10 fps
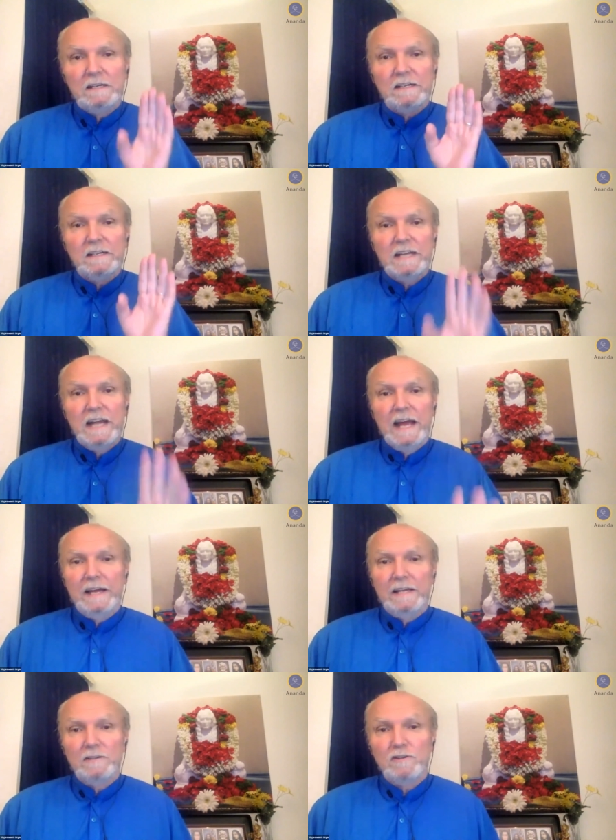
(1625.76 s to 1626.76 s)

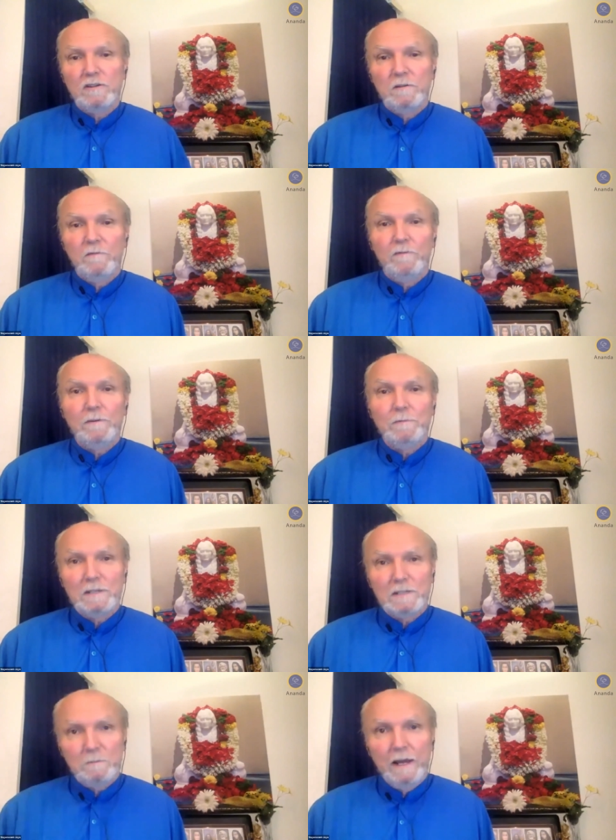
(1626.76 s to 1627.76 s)
detached from
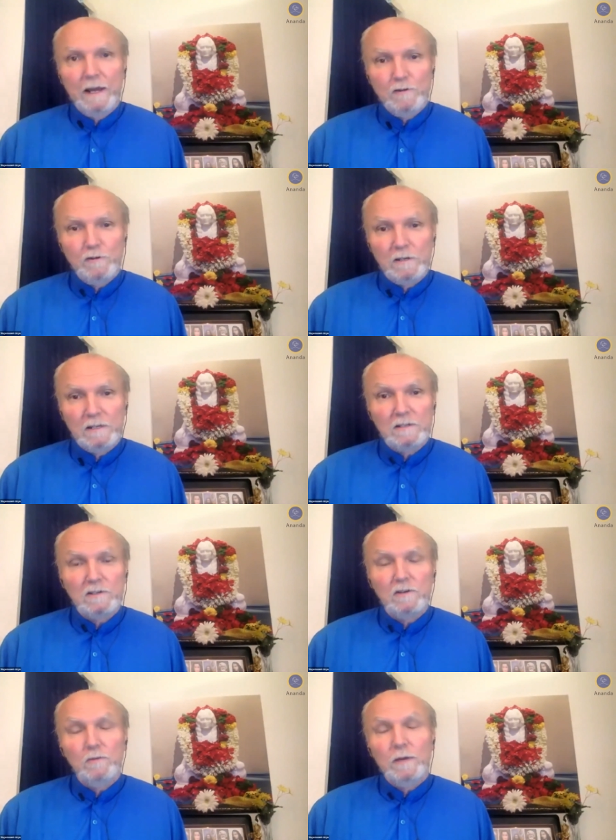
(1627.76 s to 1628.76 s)
his patient. And
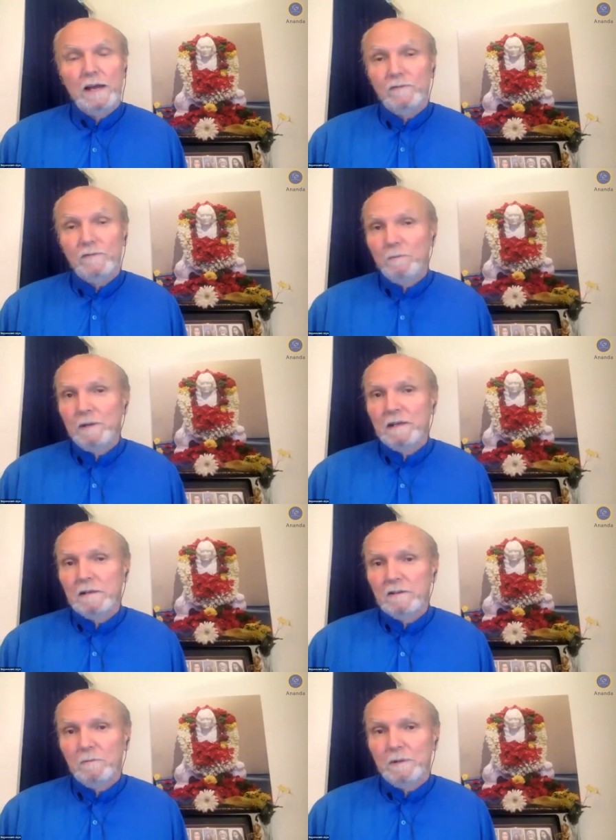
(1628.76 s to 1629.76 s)
so we have to be a
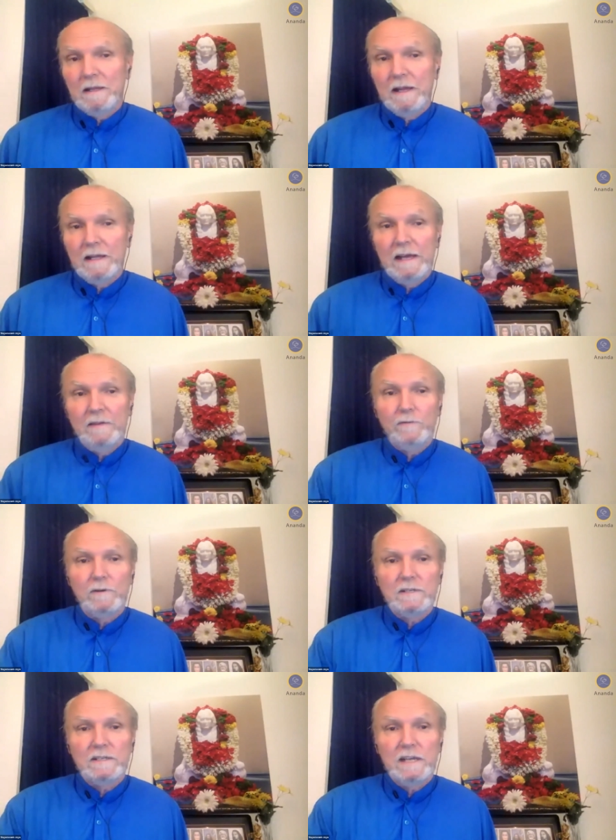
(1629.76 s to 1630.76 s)
little bit like that for
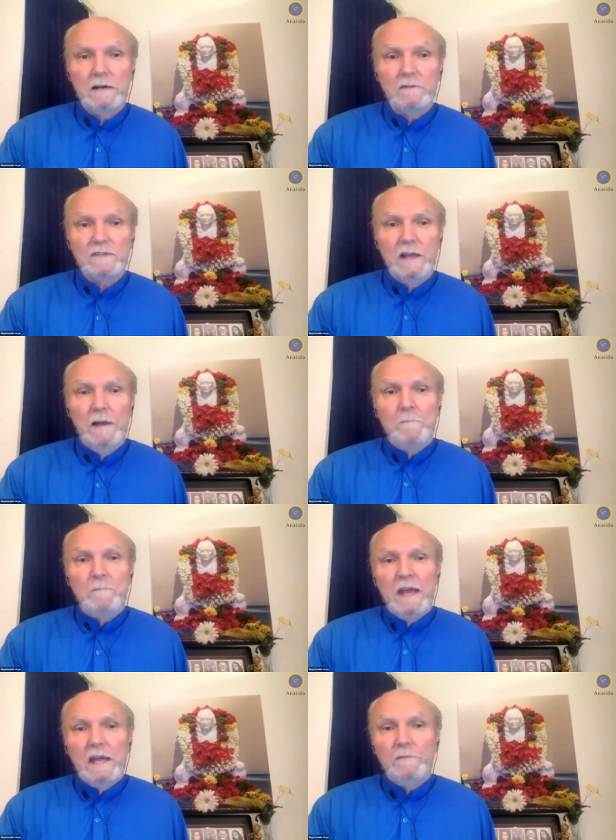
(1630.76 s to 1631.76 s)
ourselves.
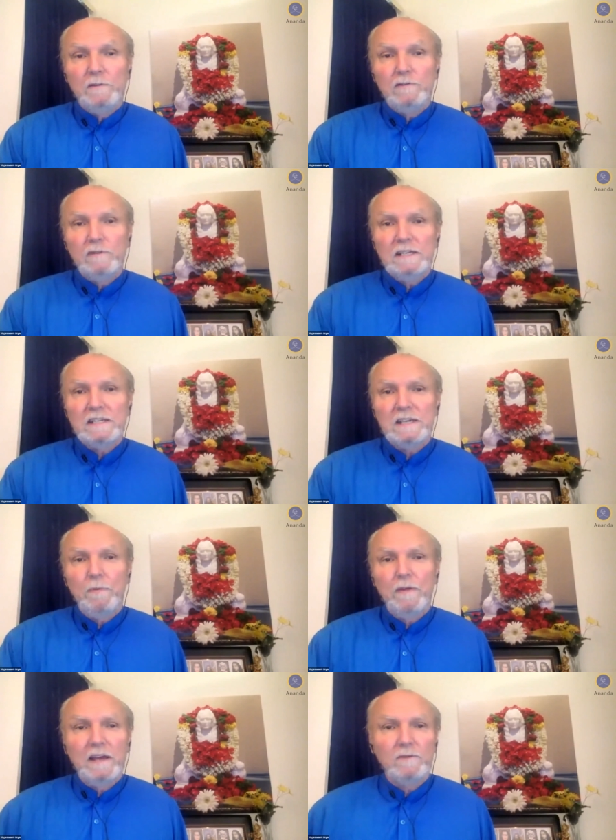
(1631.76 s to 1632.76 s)
If you did
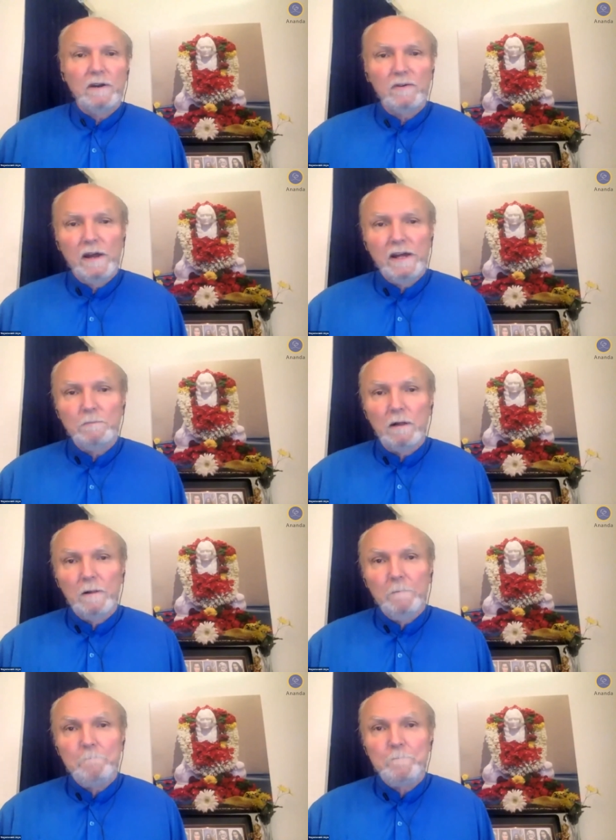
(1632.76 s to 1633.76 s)
something
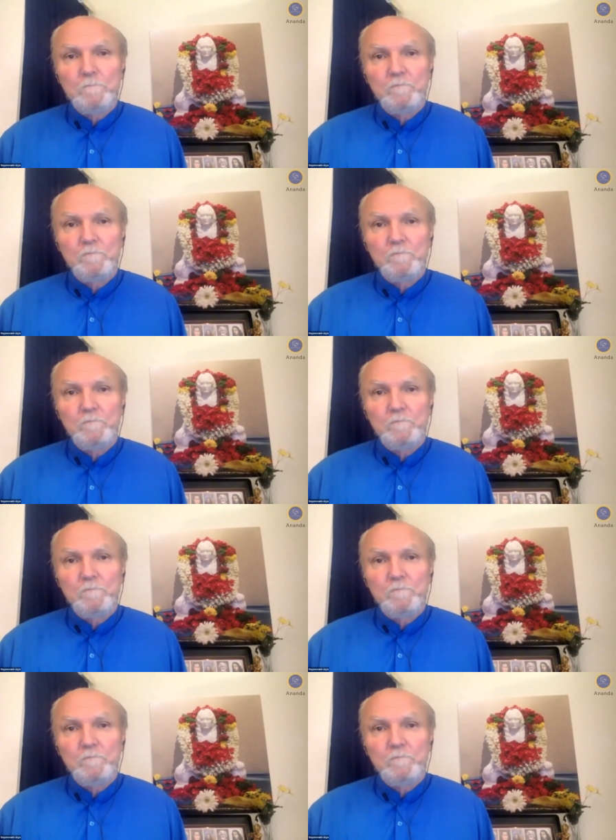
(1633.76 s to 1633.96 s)
regrettable,